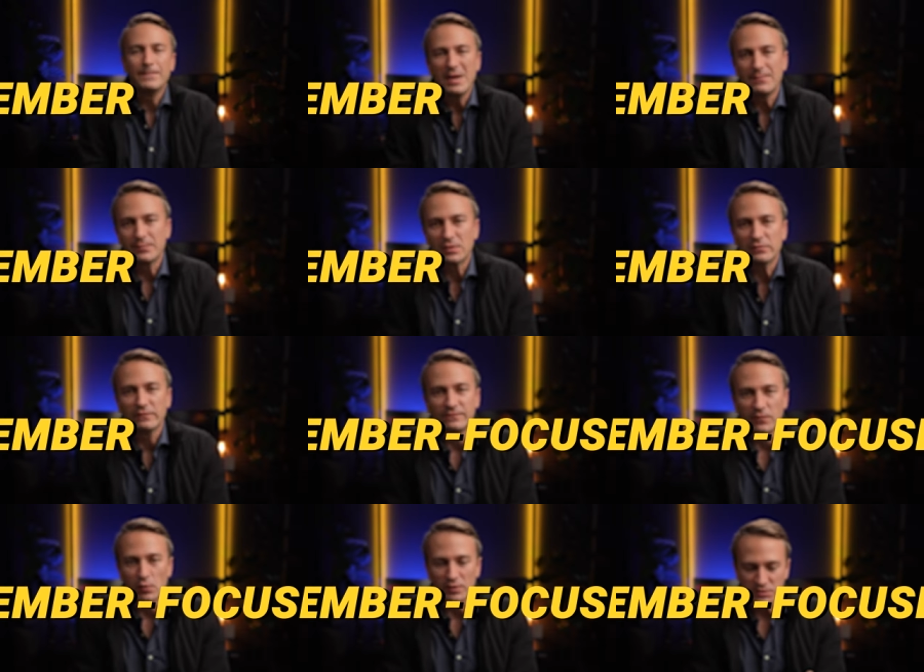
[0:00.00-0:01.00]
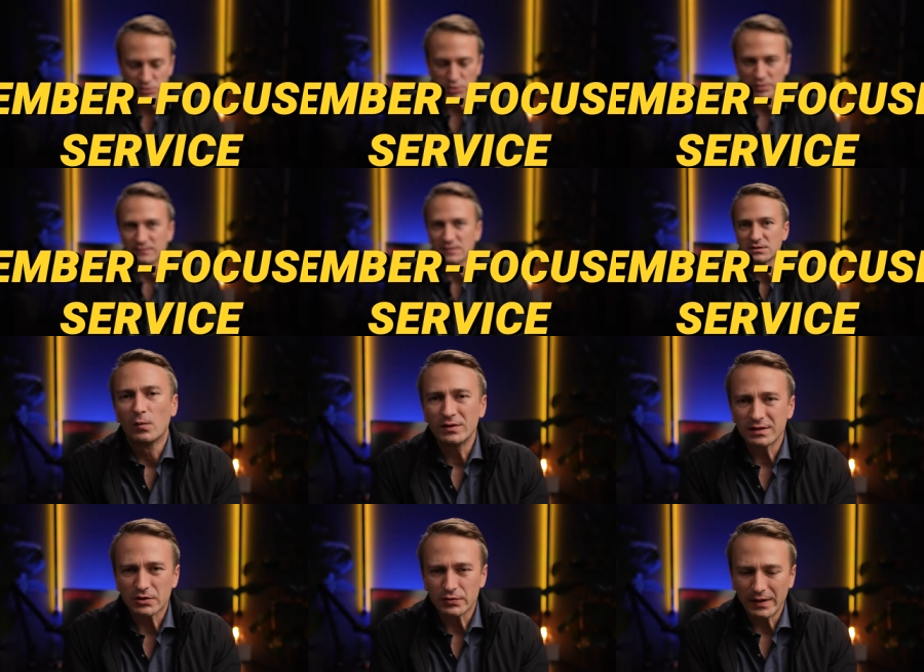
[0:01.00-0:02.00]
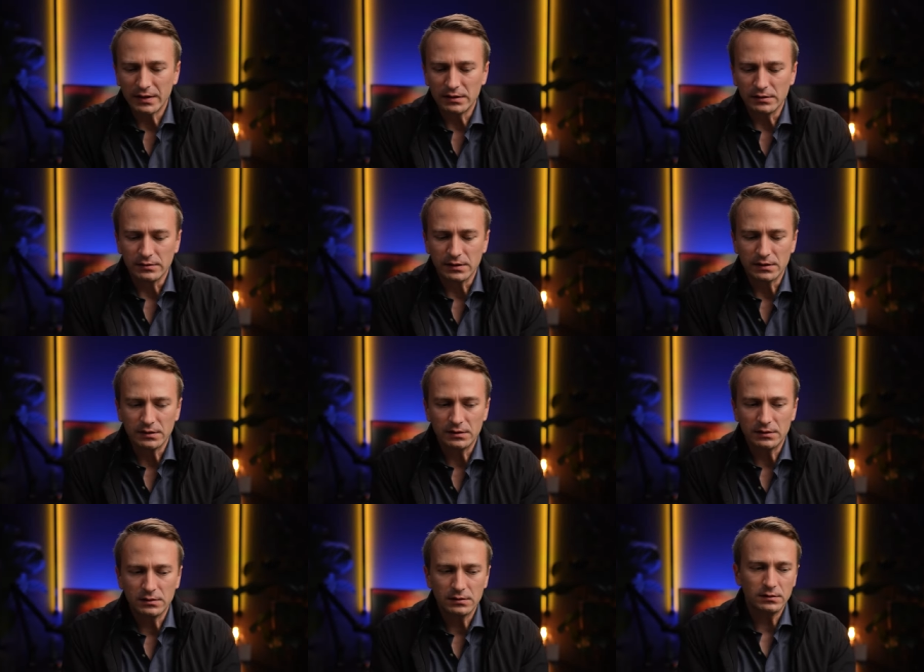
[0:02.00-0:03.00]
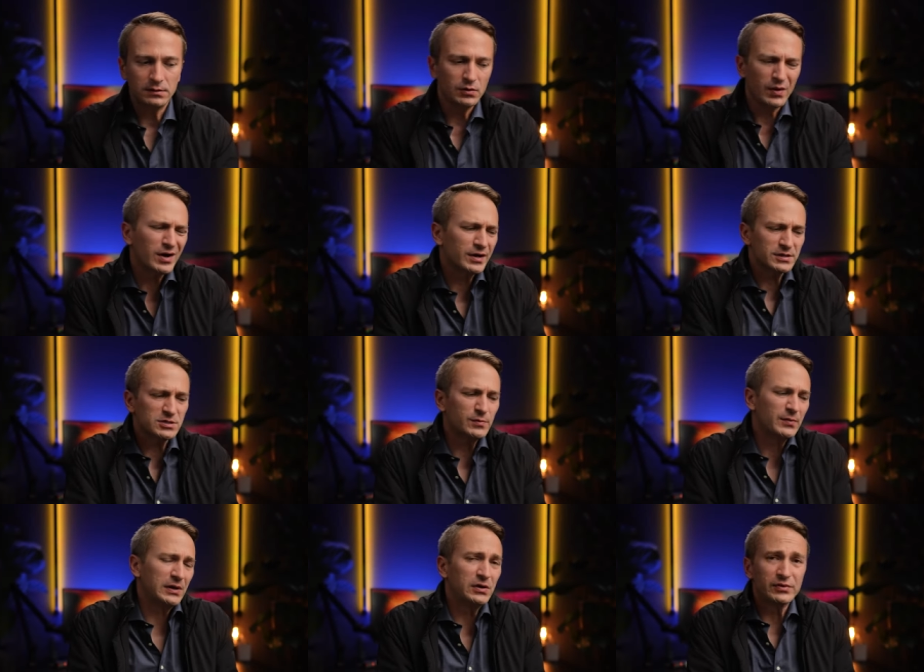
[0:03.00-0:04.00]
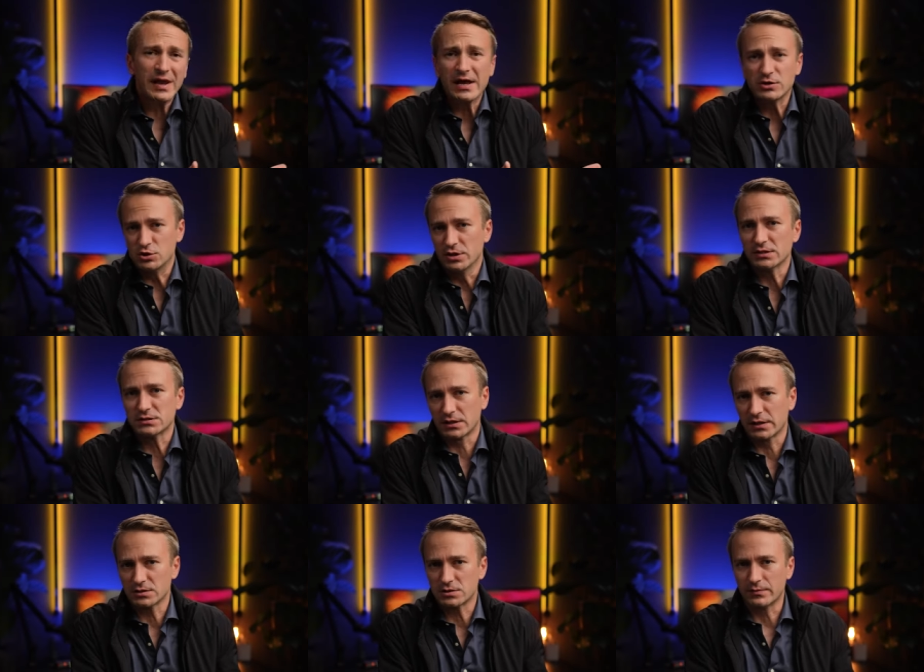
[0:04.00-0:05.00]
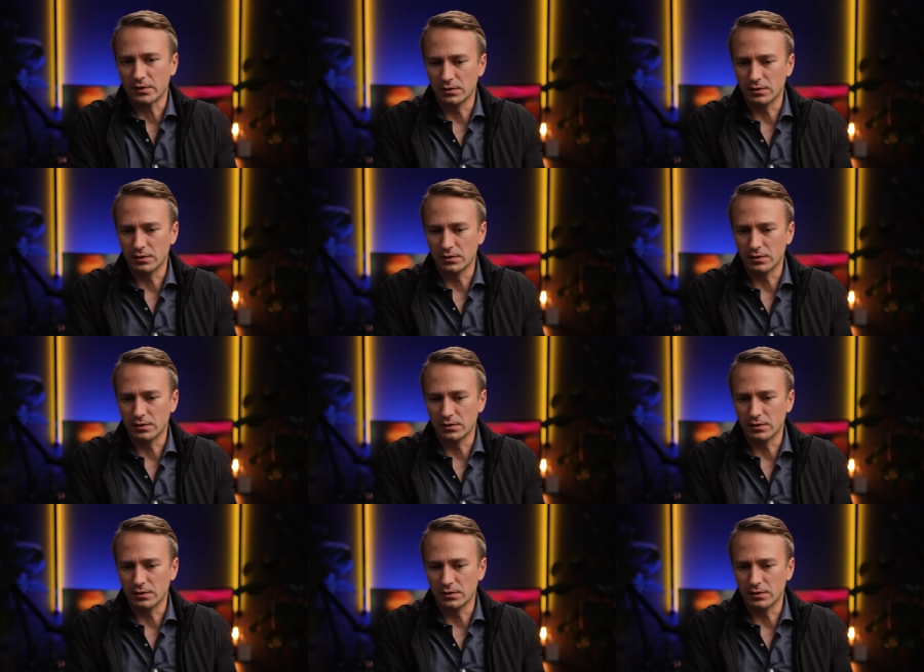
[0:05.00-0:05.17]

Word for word: member-focused service. With a credit union, you are a customer, but you're not just a customer.